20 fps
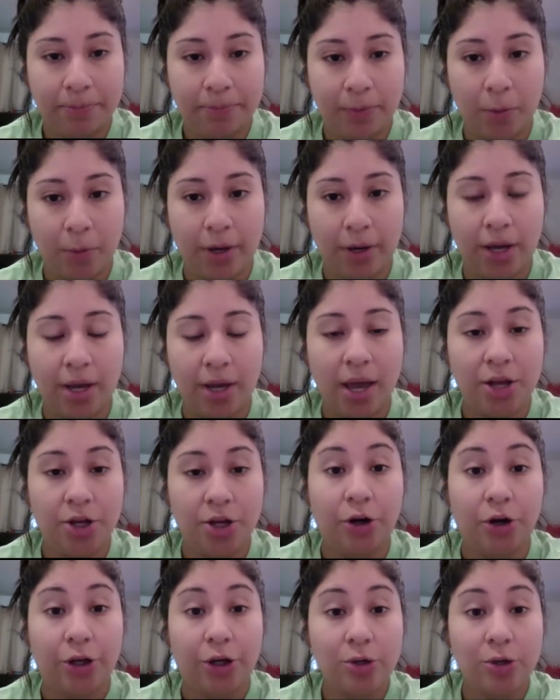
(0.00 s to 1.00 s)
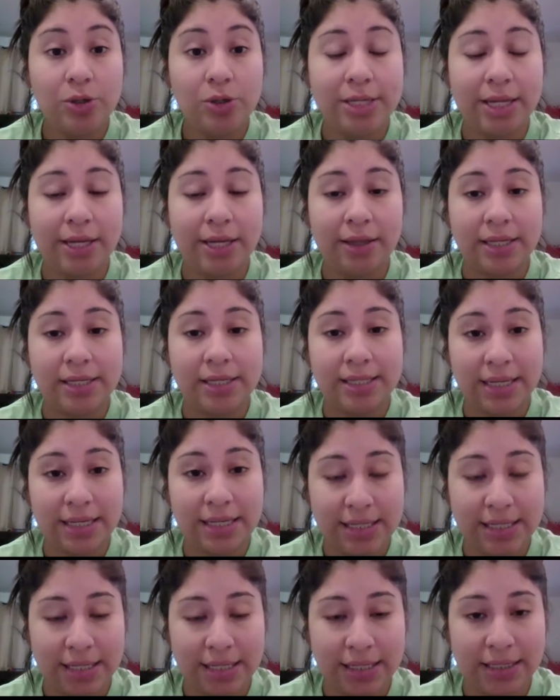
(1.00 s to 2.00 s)
okay? And you're using the
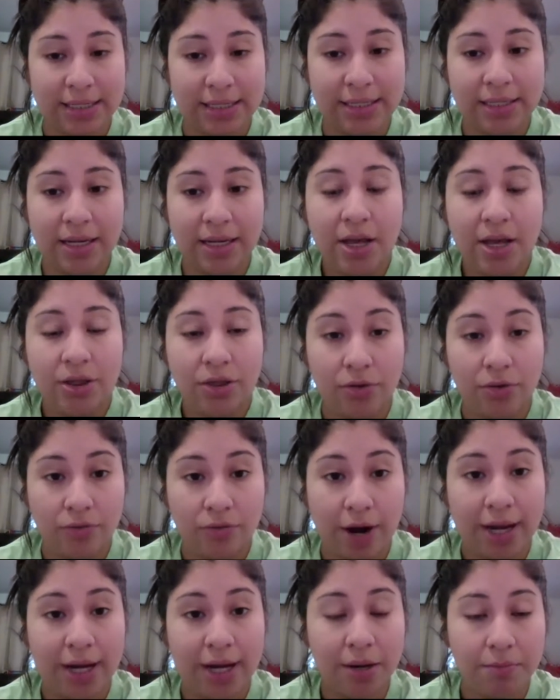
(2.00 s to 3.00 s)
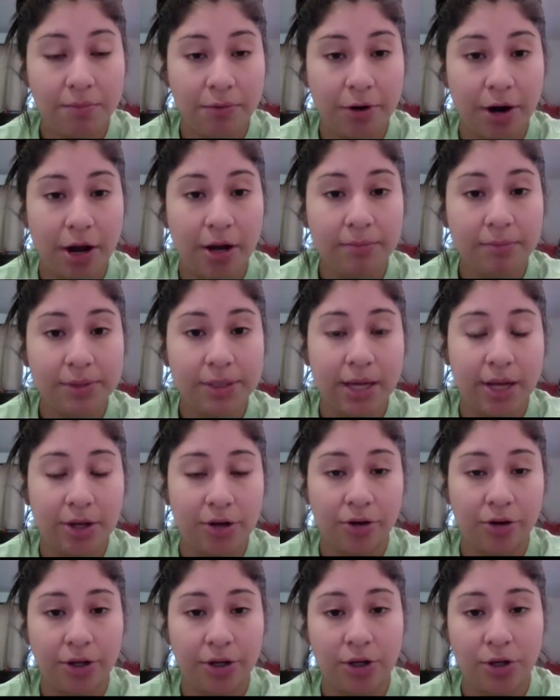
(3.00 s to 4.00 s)
sentence, the writing prompt that
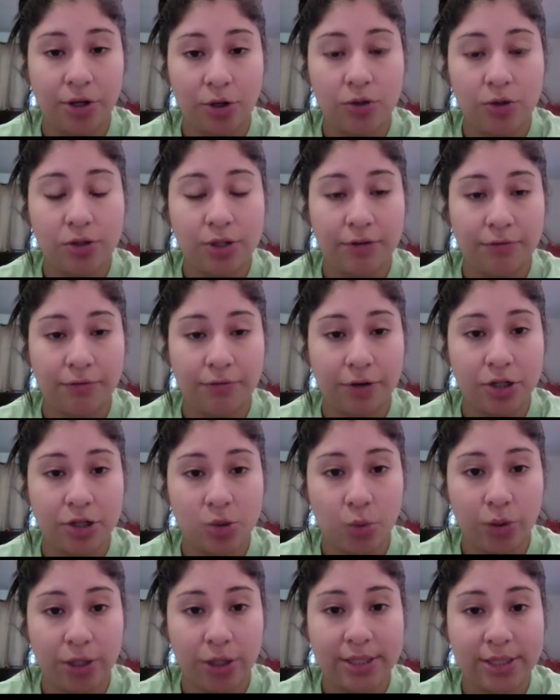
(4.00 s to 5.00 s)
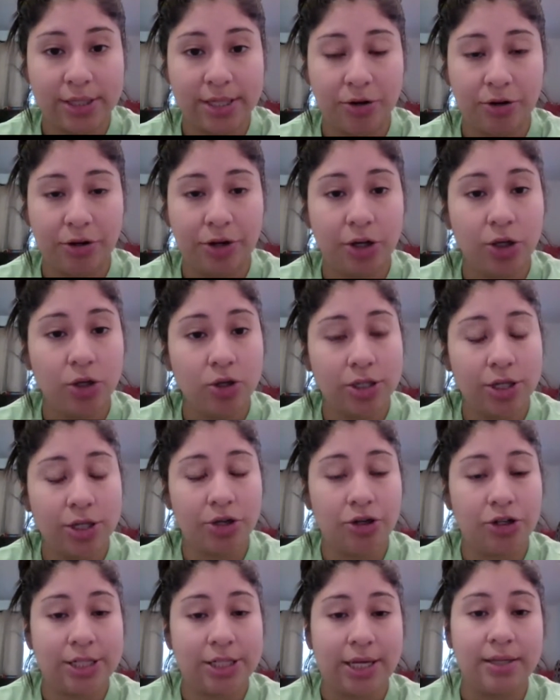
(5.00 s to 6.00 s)
you're gonna use, the first word that you're gonna use
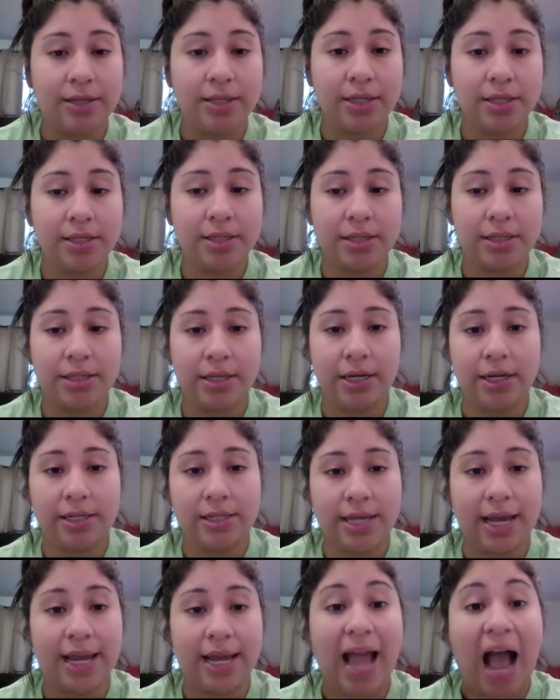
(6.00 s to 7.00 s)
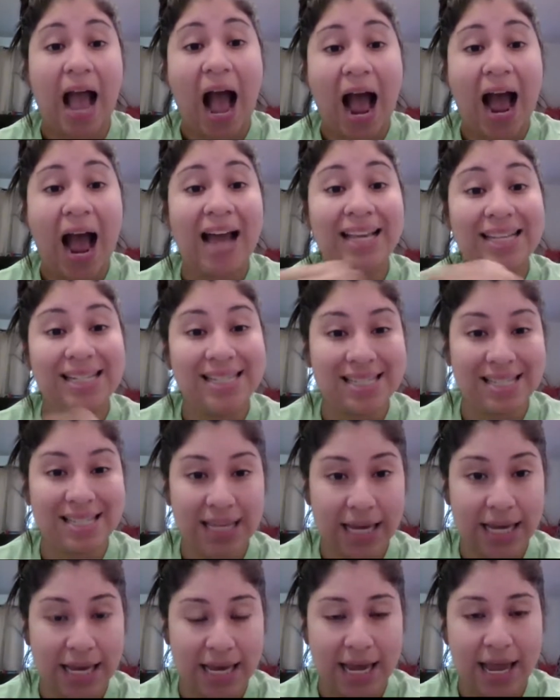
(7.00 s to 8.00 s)
in your sentence is gonna say, I
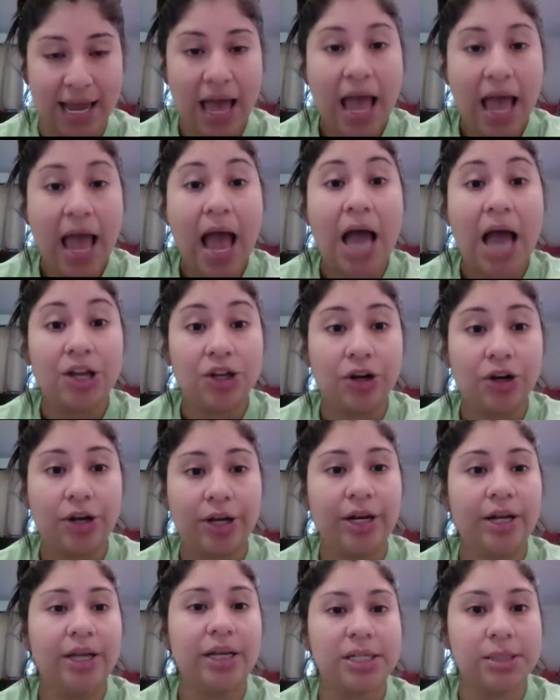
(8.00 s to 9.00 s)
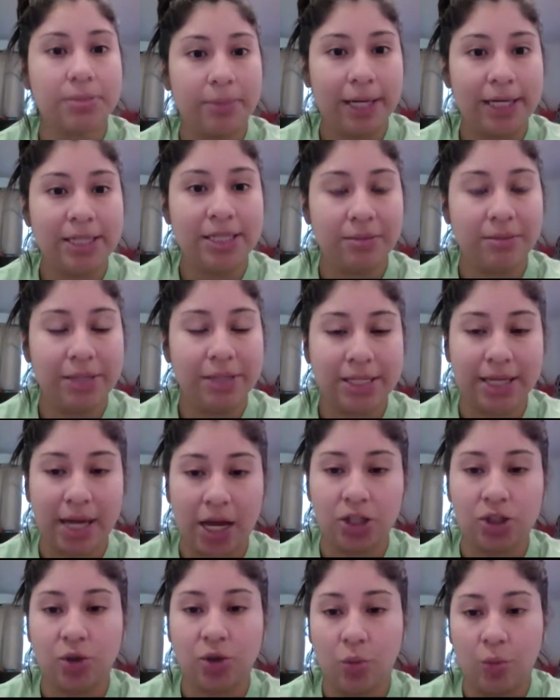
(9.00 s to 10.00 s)
see. And you're gonna explain to Ms.
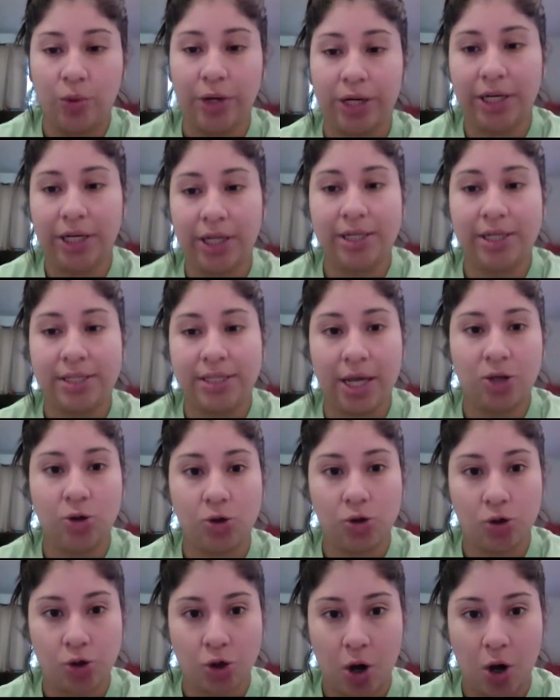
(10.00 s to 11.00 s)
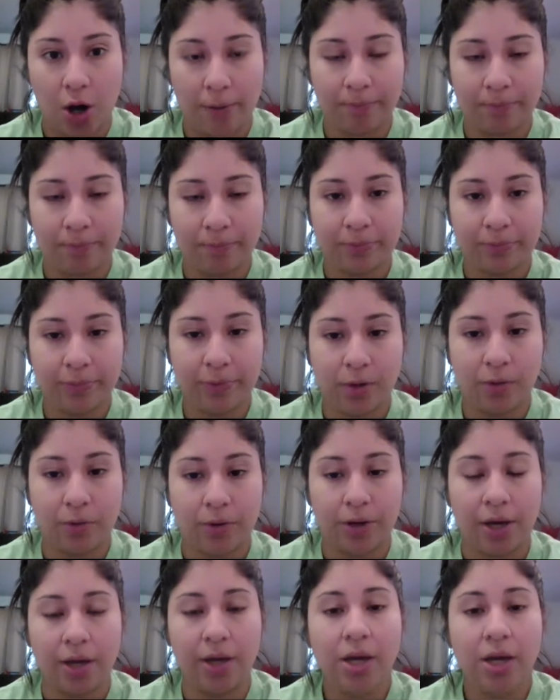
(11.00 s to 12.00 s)
Castro what it is that you saw,
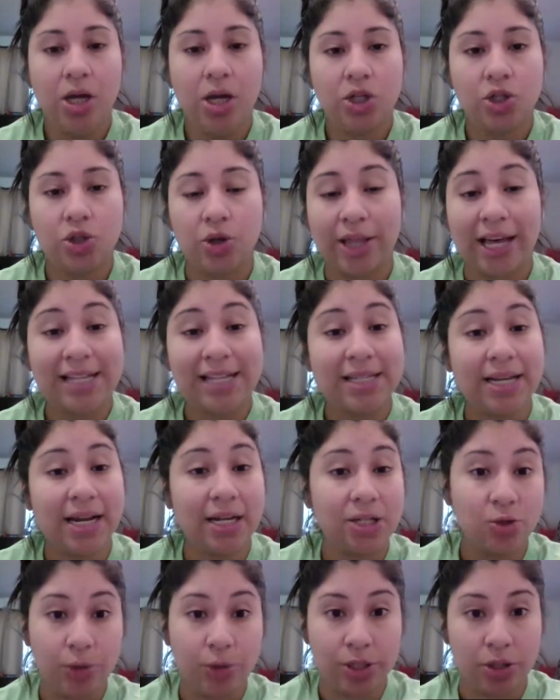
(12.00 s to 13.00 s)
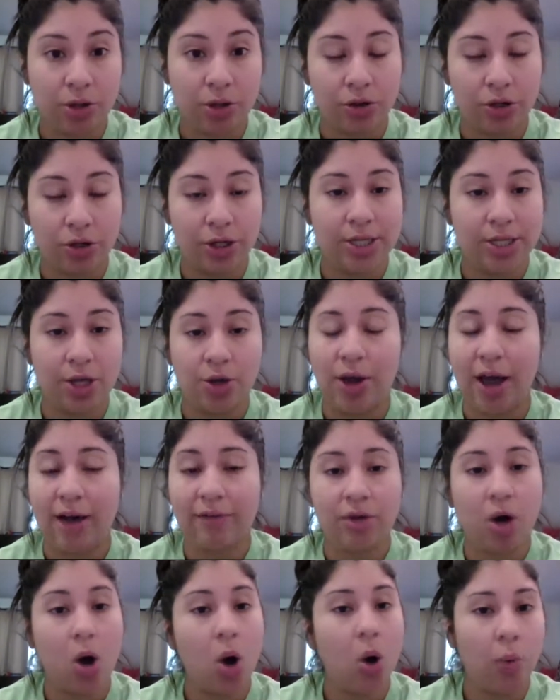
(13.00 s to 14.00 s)
okay? So that's not due until Thursday. You
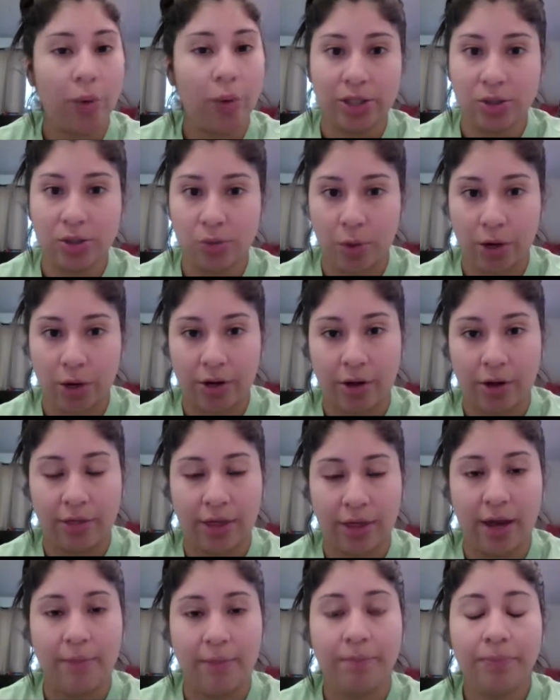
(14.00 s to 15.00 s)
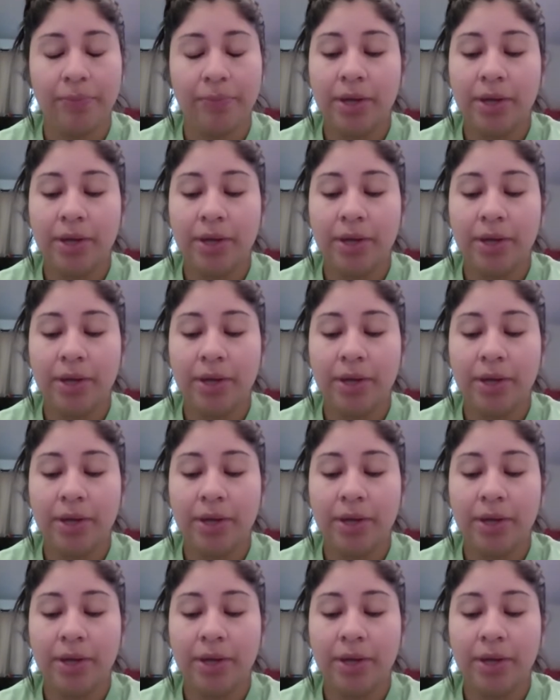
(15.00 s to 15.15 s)
have the whole week to work on that.